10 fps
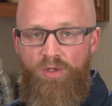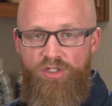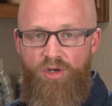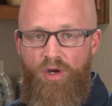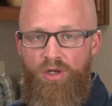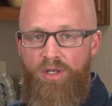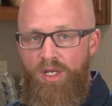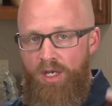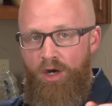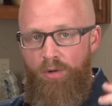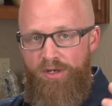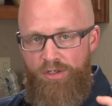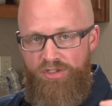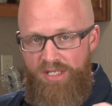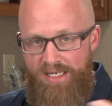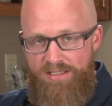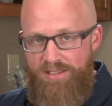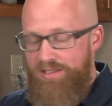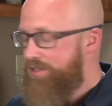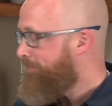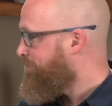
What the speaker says: what is called homeostasis,